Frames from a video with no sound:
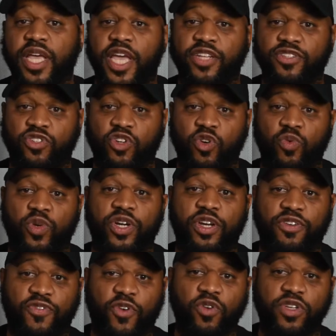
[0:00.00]
And so we're going
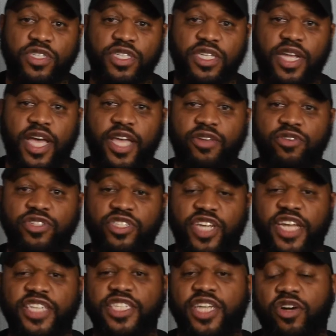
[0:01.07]
to focus tonight on
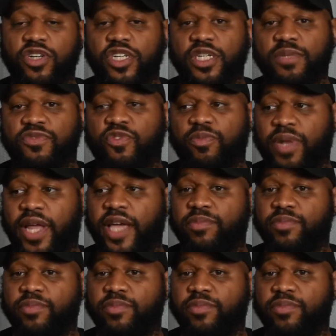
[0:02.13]
changing outcomes for Black